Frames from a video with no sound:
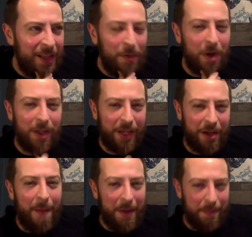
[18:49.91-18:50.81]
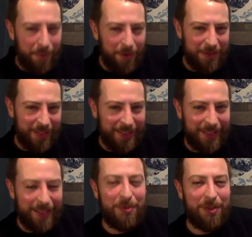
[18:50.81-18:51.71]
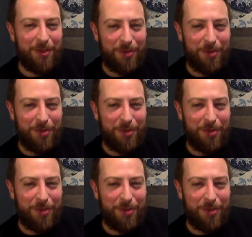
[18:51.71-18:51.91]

What, like comic books? Like things with the